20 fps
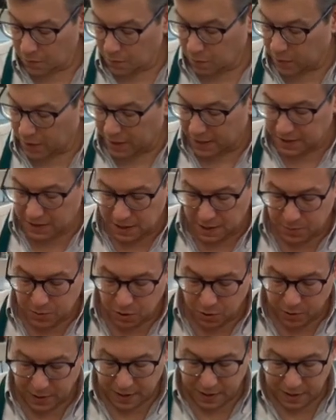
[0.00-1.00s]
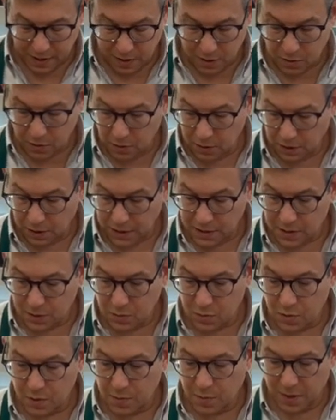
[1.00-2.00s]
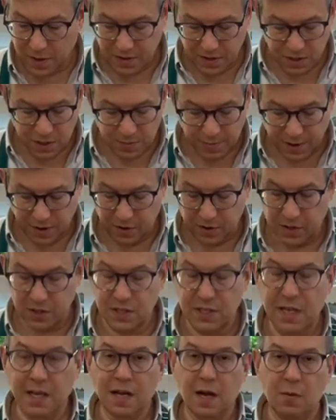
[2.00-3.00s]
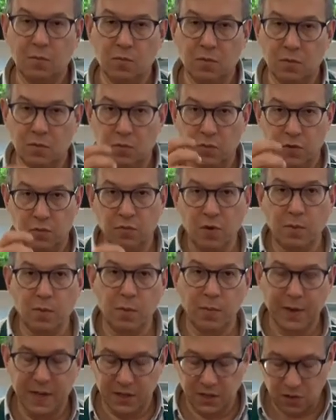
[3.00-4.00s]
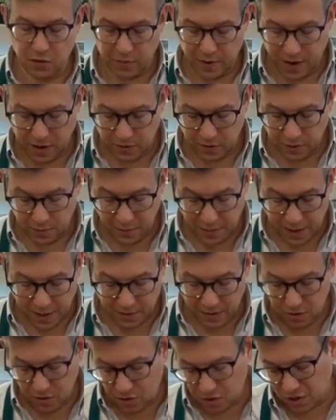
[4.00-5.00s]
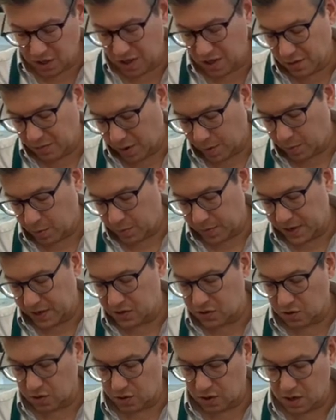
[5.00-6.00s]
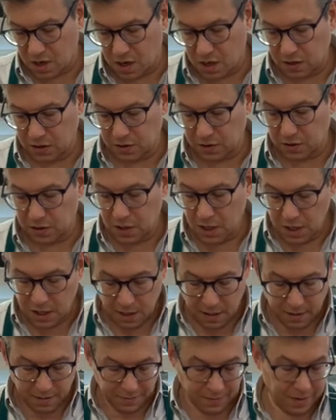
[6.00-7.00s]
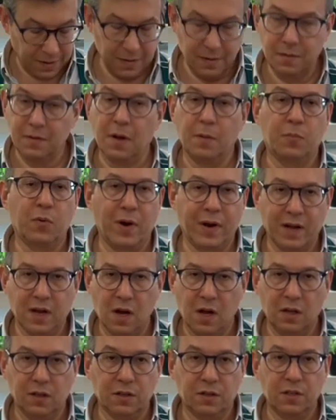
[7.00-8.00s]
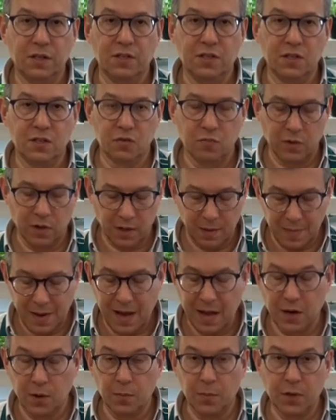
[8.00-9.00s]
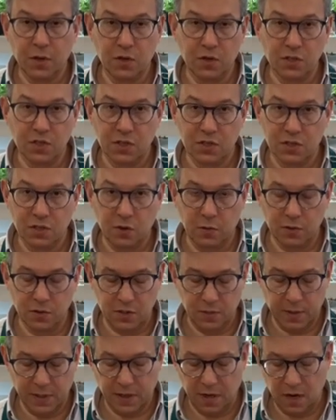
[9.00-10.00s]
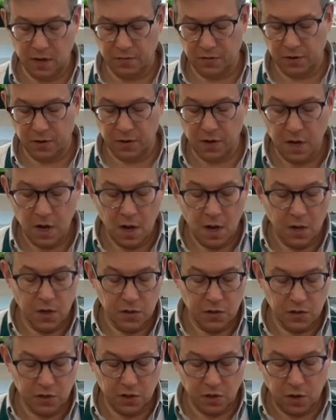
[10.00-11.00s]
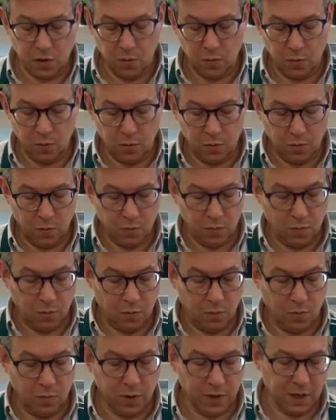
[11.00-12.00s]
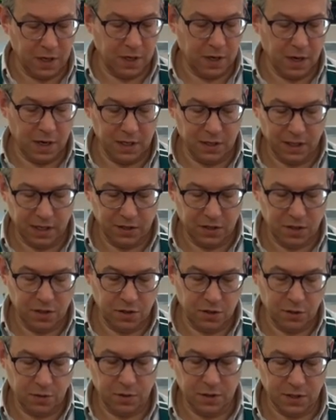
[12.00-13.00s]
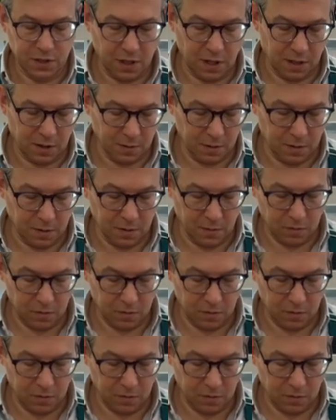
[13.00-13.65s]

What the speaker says: what I ended up doing, a lot of times when you buy the asparagus, they come with rubber bands around them, and usually the rubber bands are a bright color. It doesn't really matter because it's going to be covered. So what I like to do is I'll